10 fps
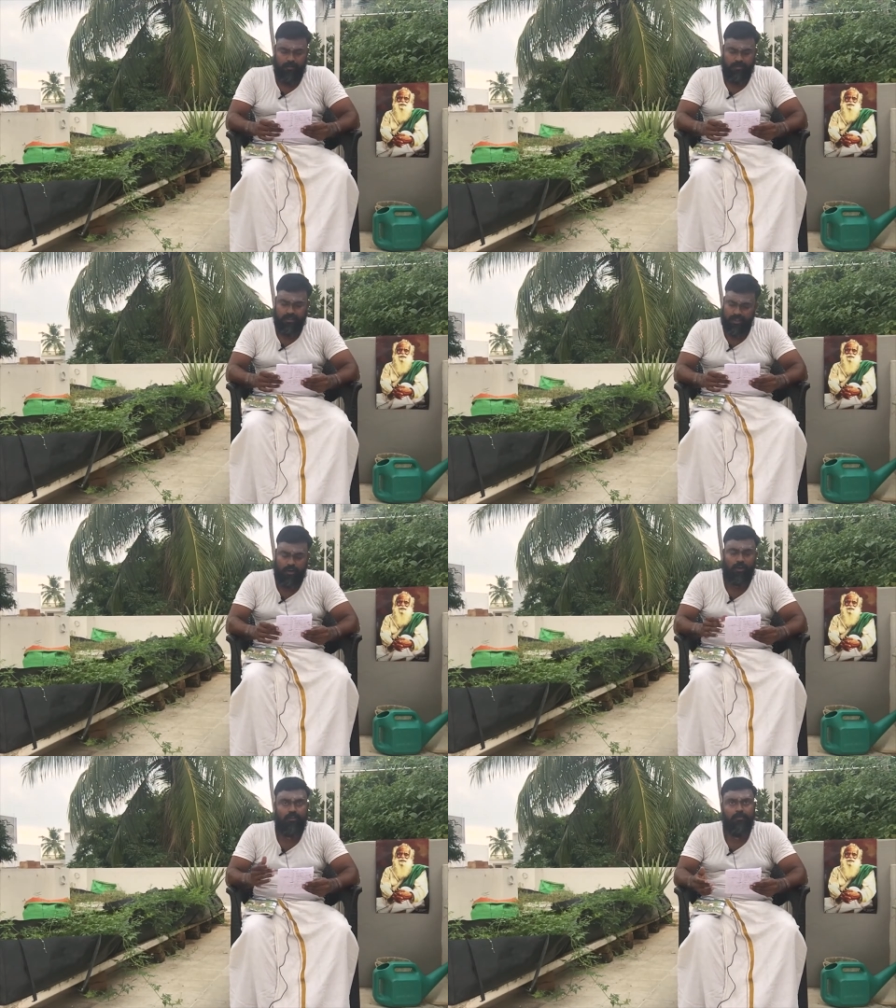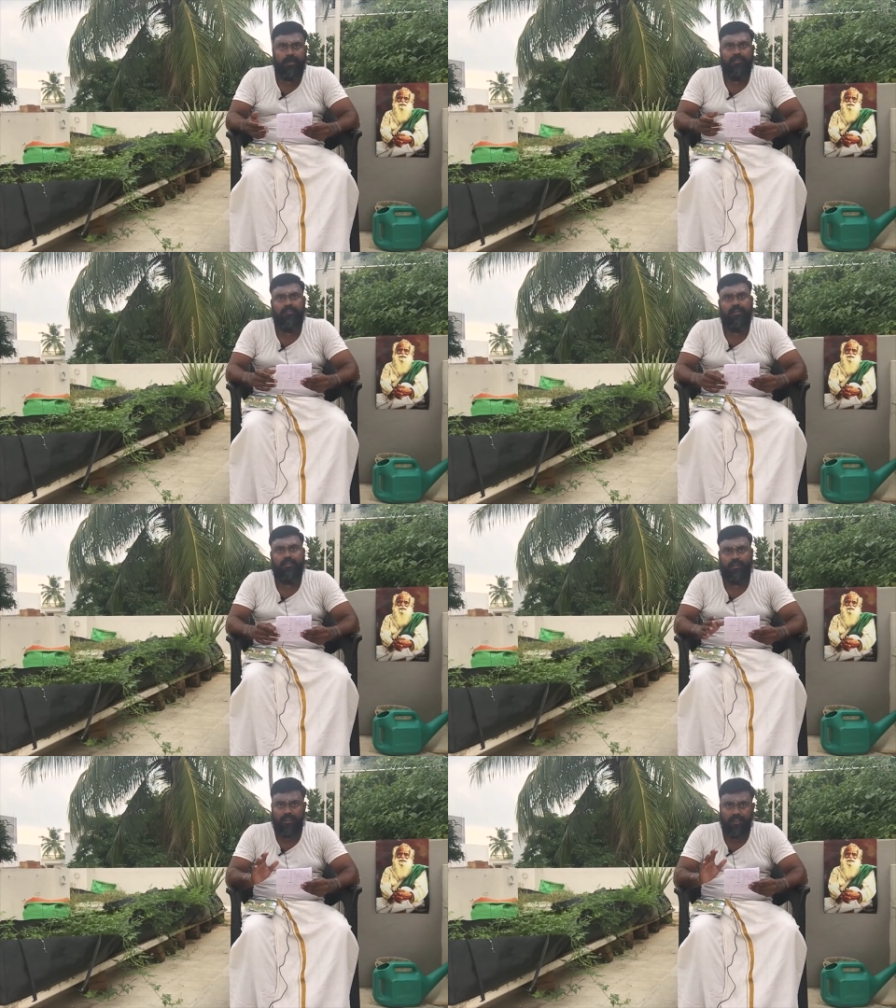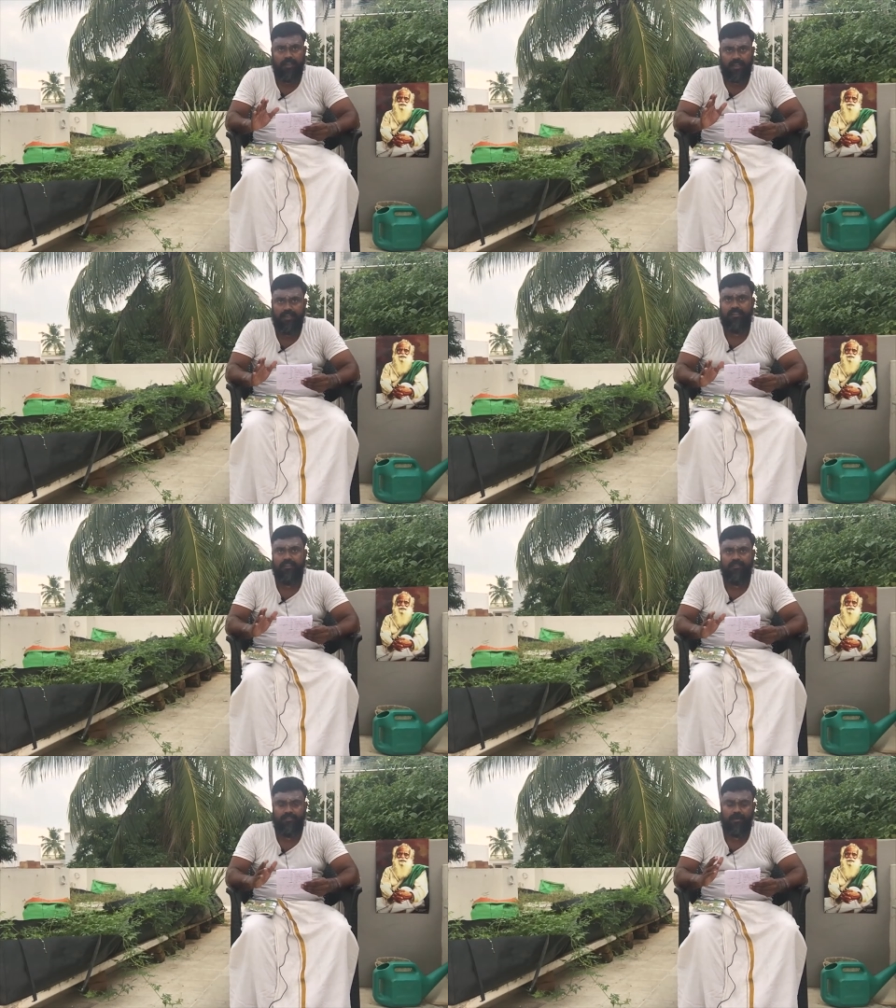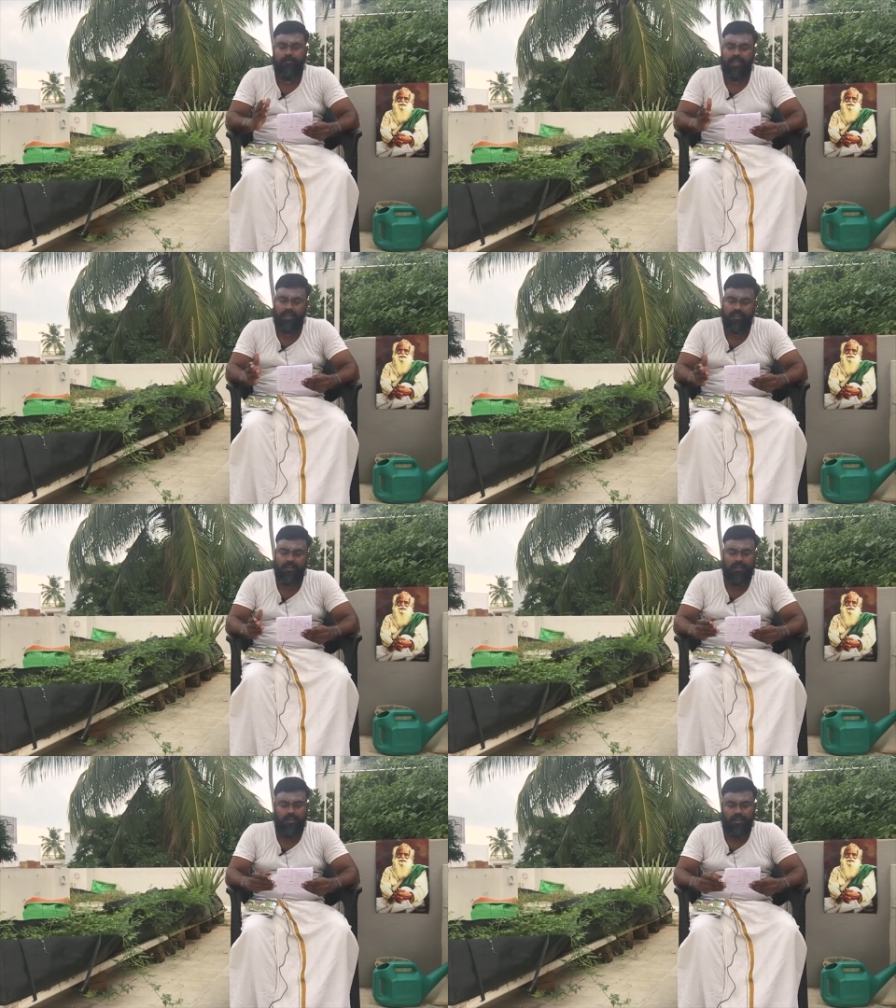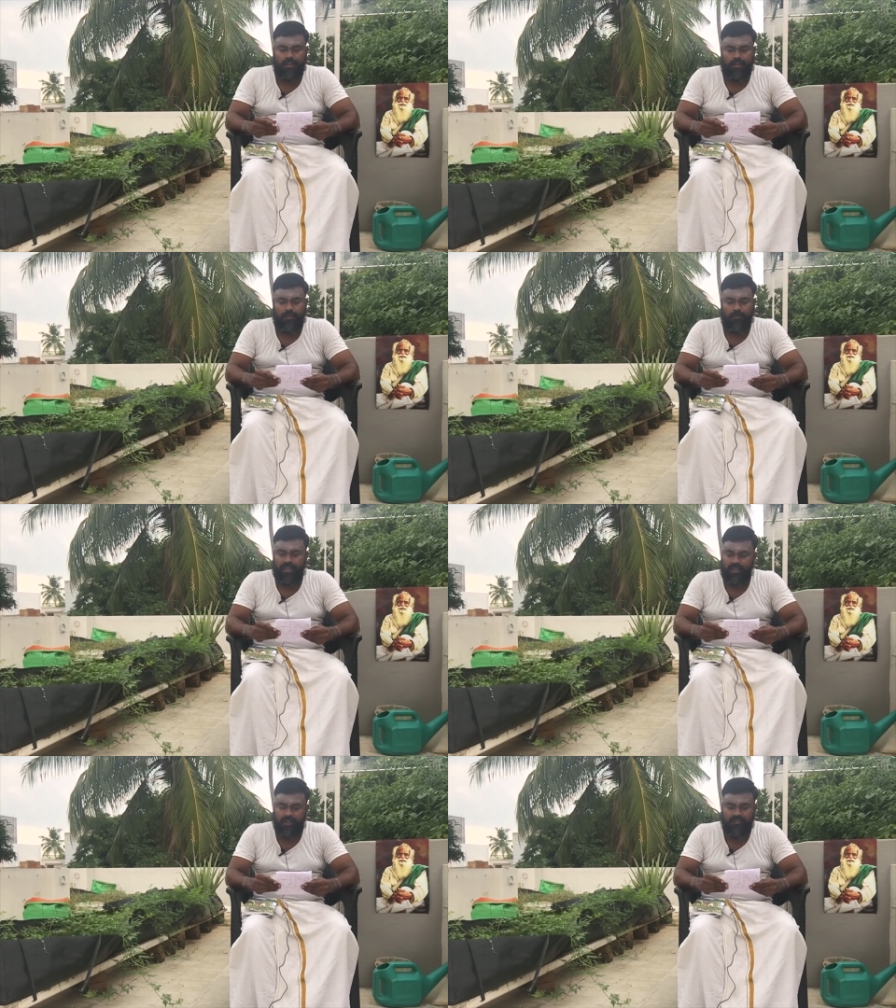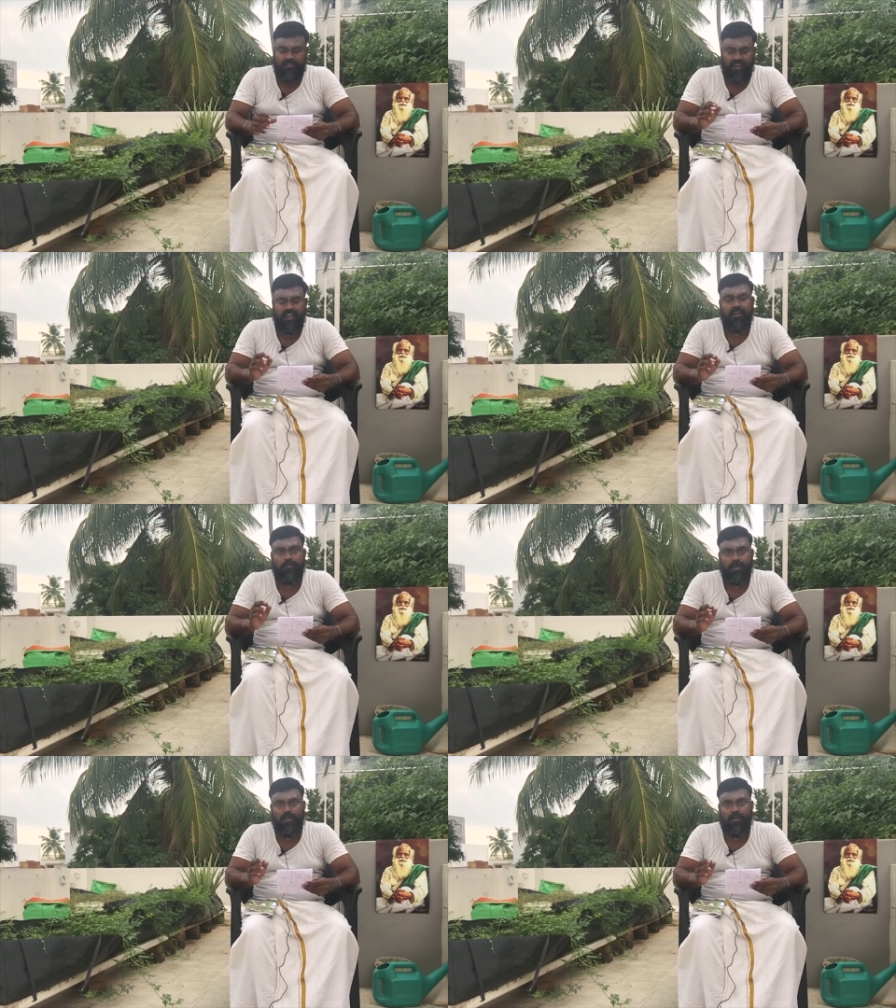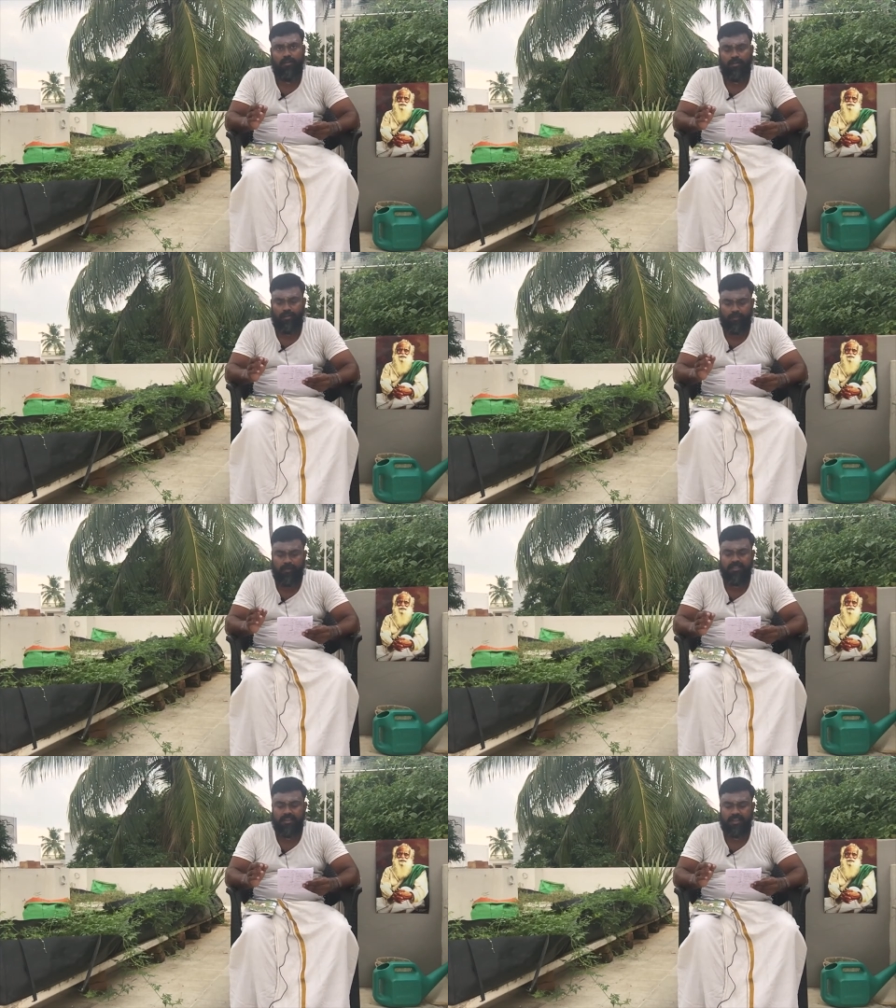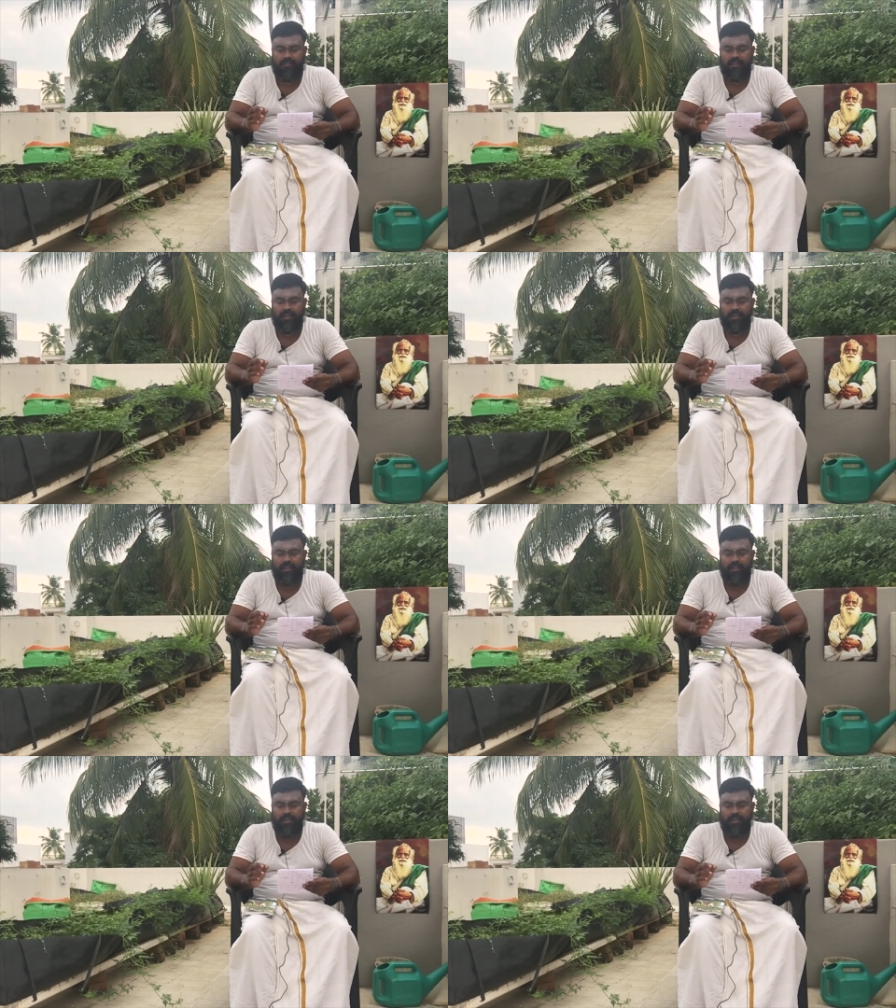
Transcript: see a lot of benefit on the kid from that we can give 5 ml of panchakavya